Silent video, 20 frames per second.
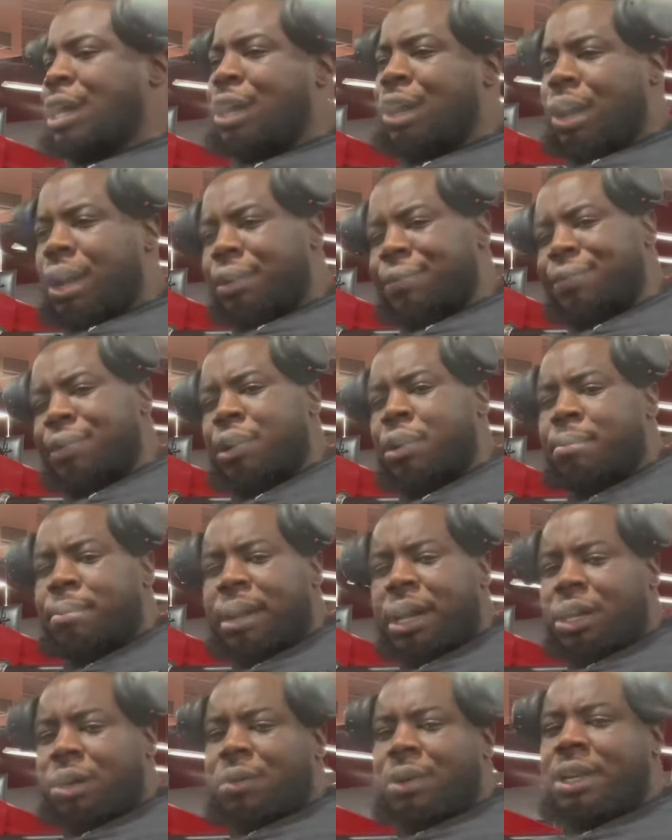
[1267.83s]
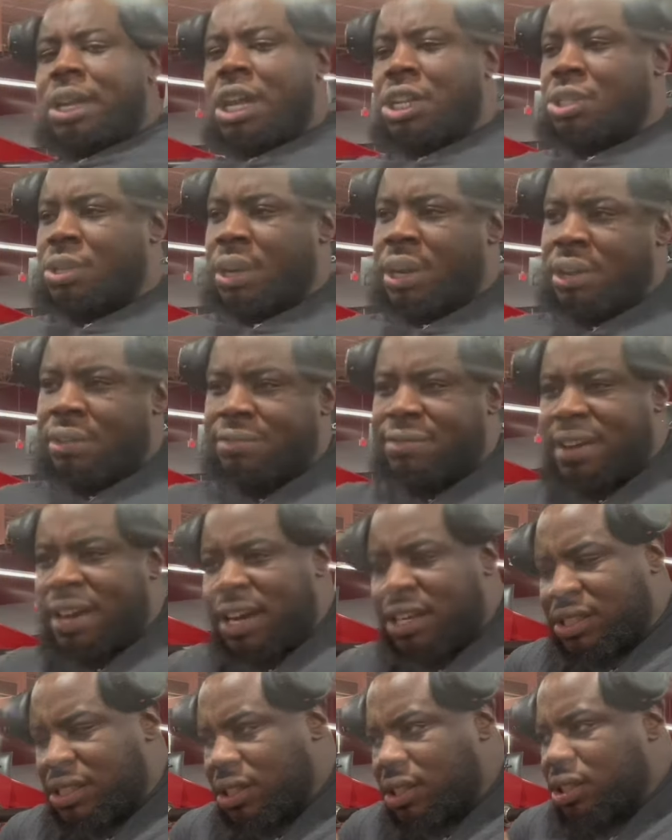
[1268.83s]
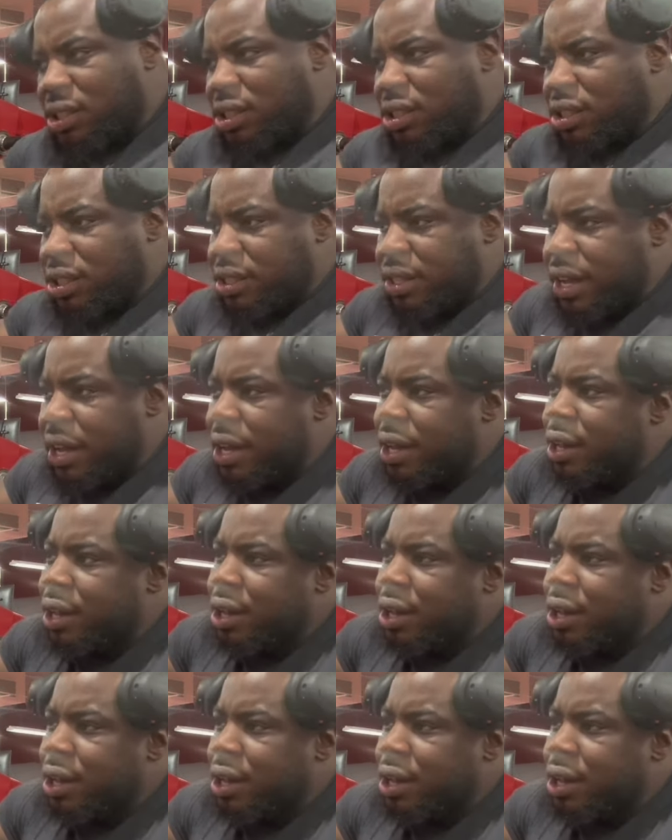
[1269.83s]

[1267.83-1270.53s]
oh, I feel better when I train fast and this and that.